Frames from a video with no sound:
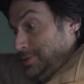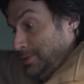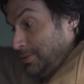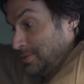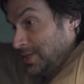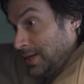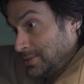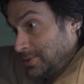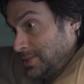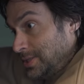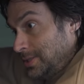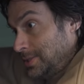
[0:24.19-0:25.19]
Go see
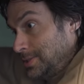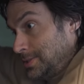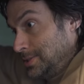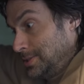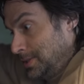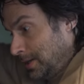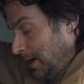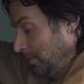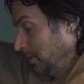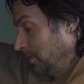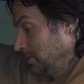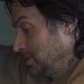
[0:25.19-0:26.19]
dinosaurs? Yeah. Okay,
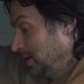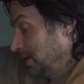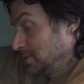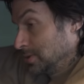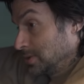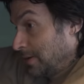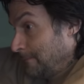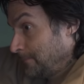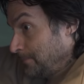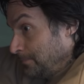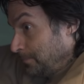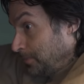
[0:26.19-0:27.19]
we're gonna go see dinosaurs.
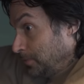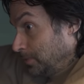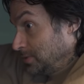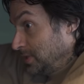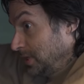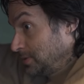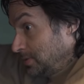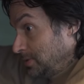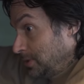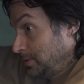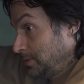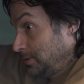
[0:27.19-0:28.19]
You go see dinosaurs?
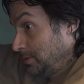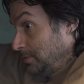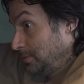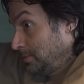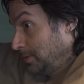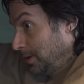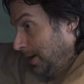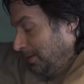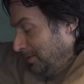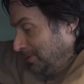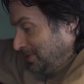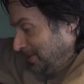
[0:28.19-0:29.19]
Yeah. Okay, we're
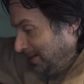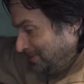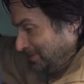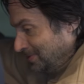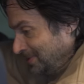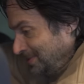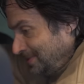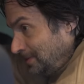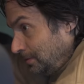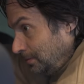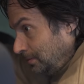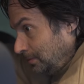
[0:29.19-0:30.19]
gonna go see dinosaurs.
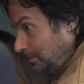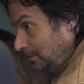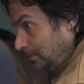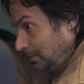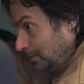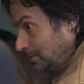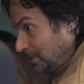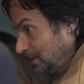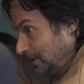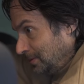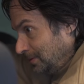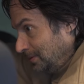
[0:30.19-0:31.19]
You go see
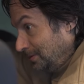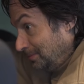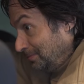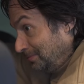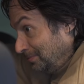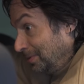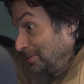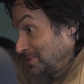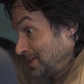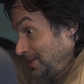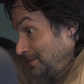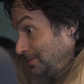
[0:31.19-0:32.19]
dinosaurs? What you
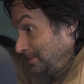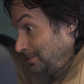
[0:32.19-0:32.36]
want to see?